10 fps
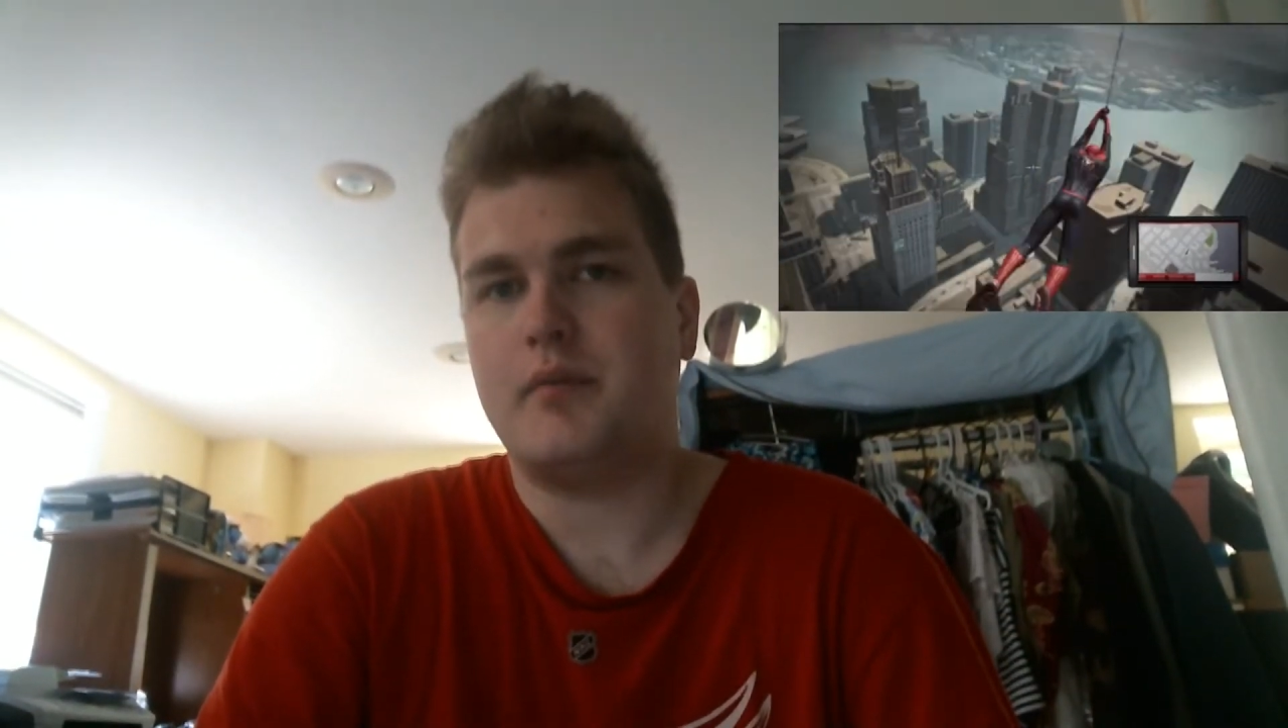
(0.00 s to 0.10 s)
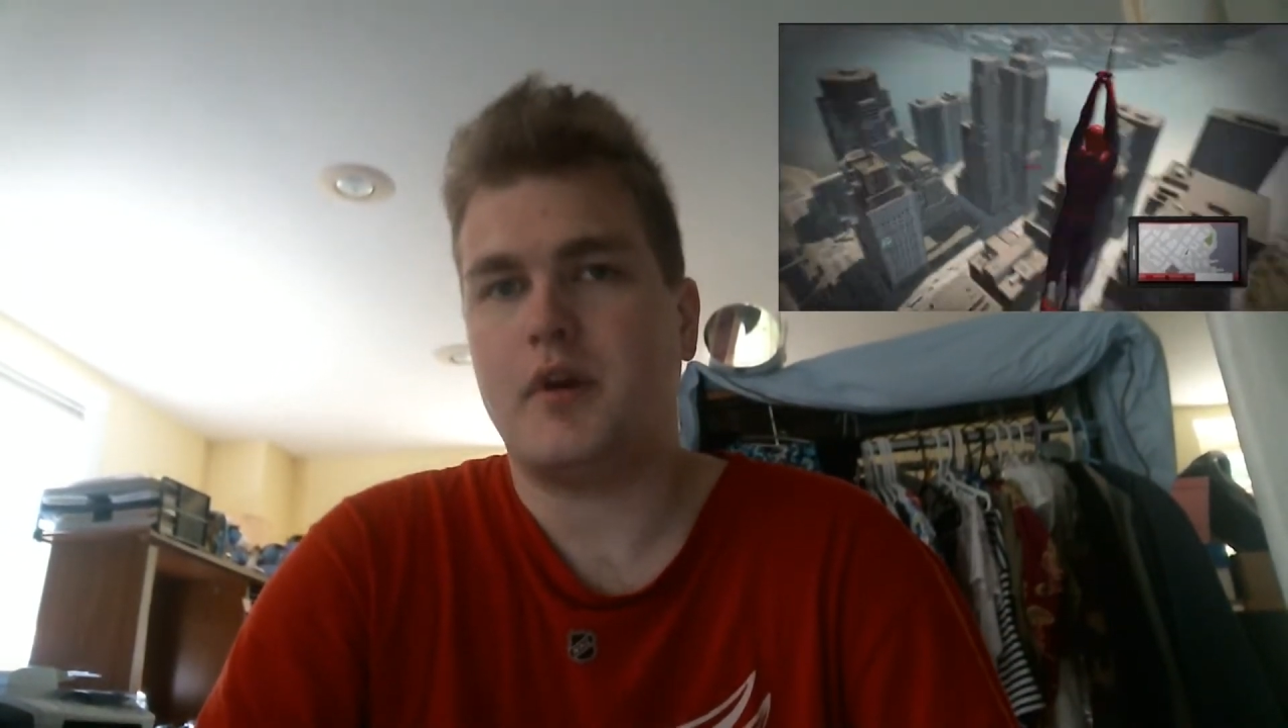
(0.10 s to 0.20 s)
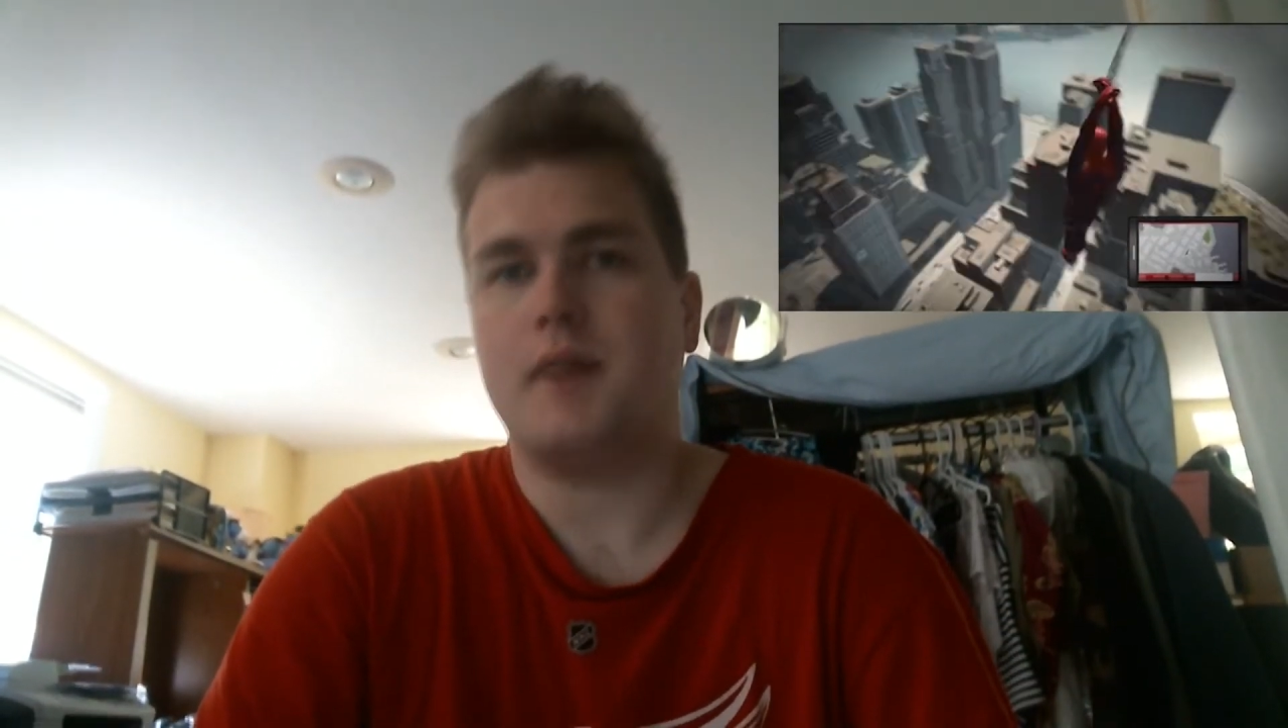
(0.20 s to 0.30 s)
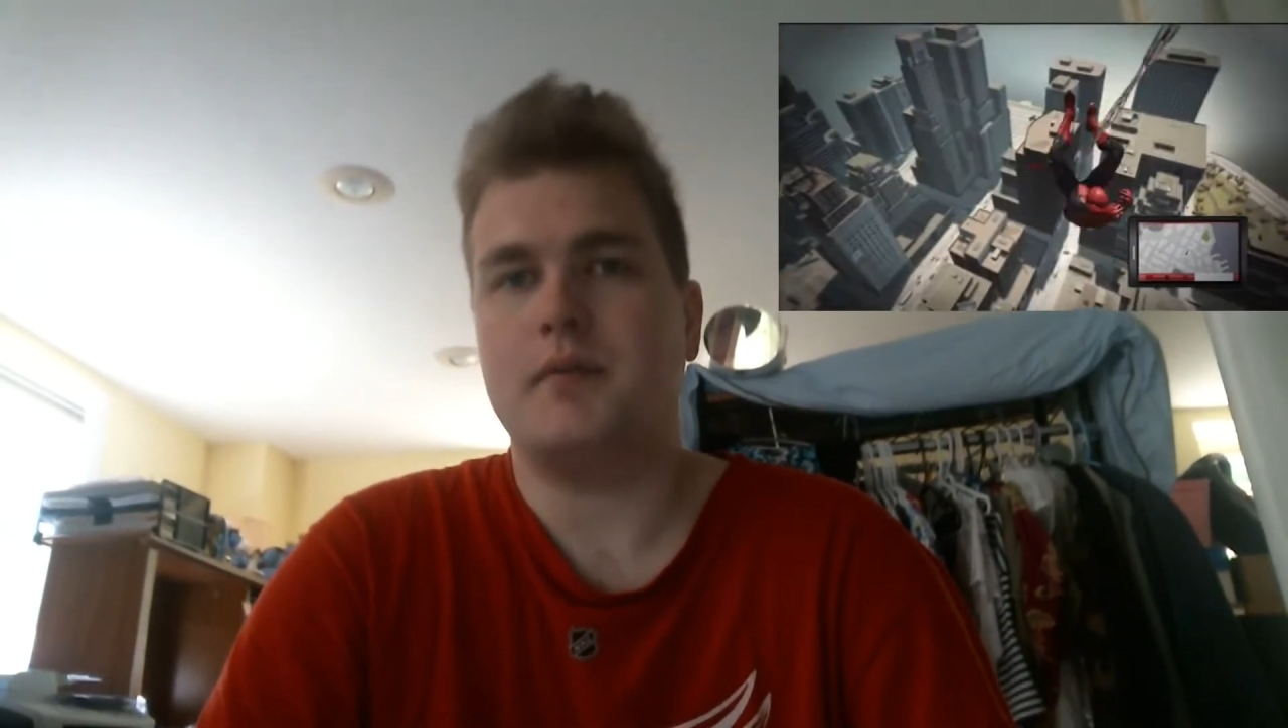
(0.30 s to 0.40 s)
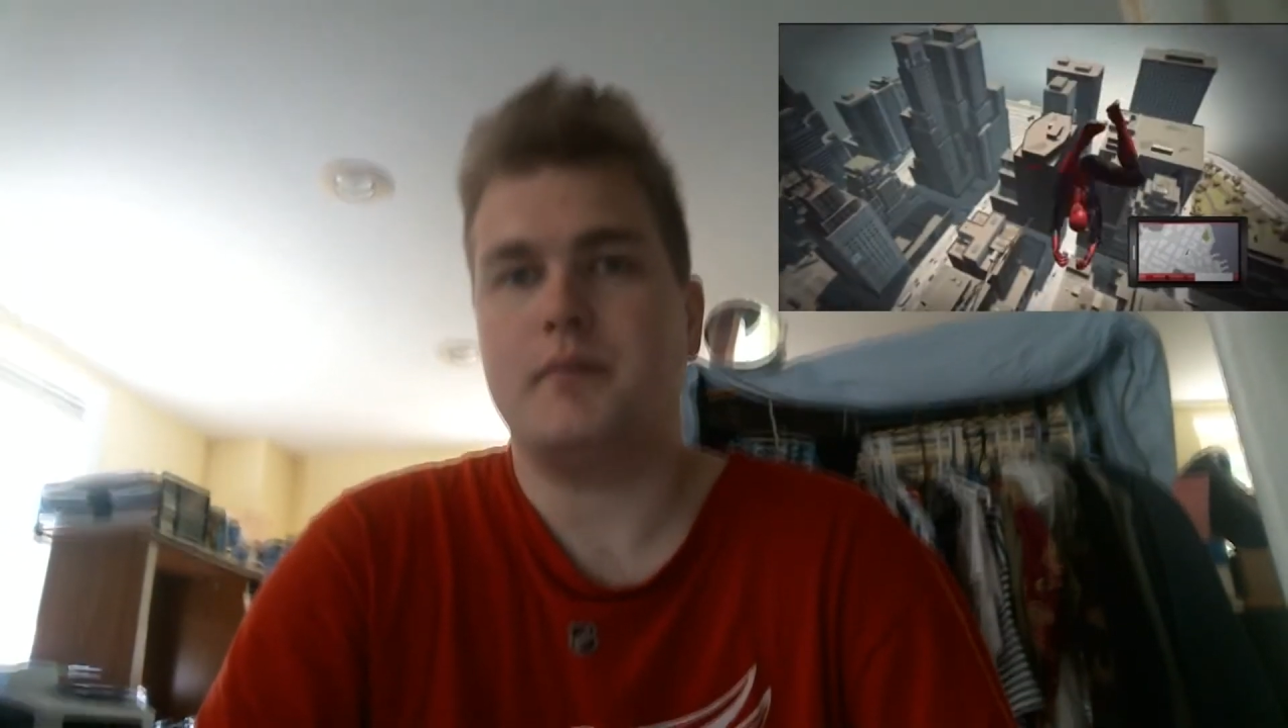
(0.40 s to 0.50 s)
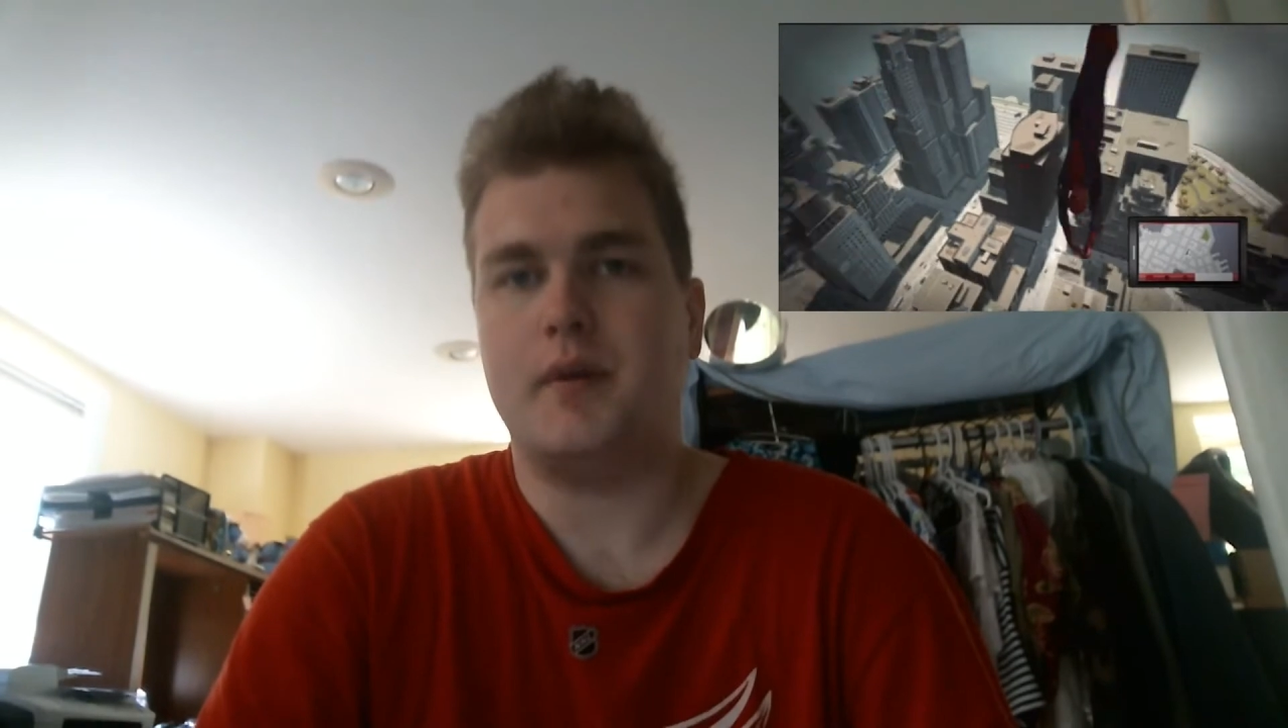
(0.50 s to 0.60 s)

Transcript: problem